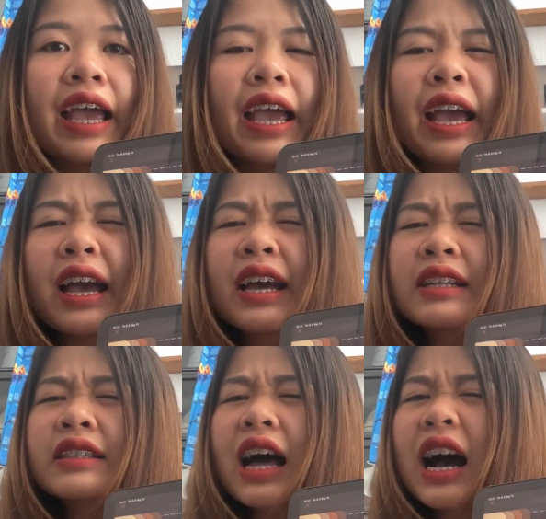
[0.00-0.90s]

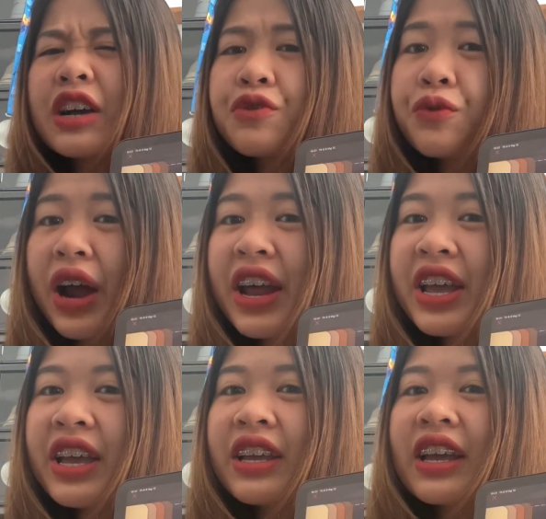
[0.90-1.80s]
And are you
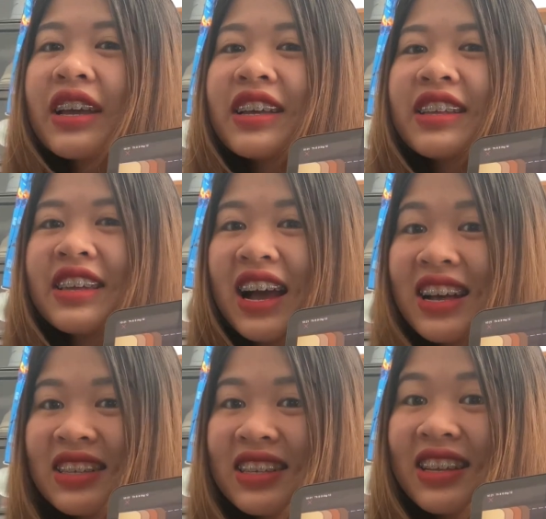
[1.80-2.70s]
ready?
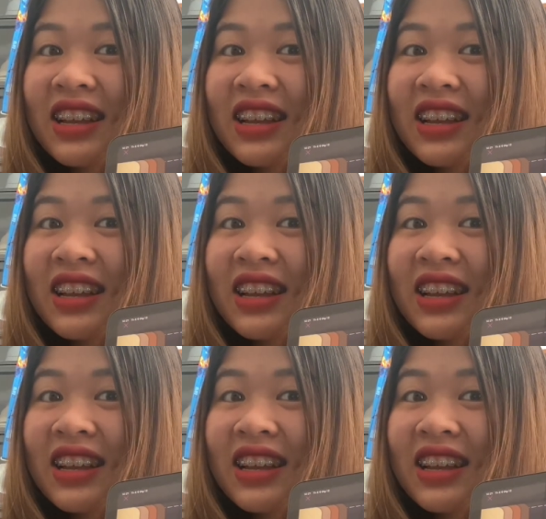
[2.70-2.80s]
Yes.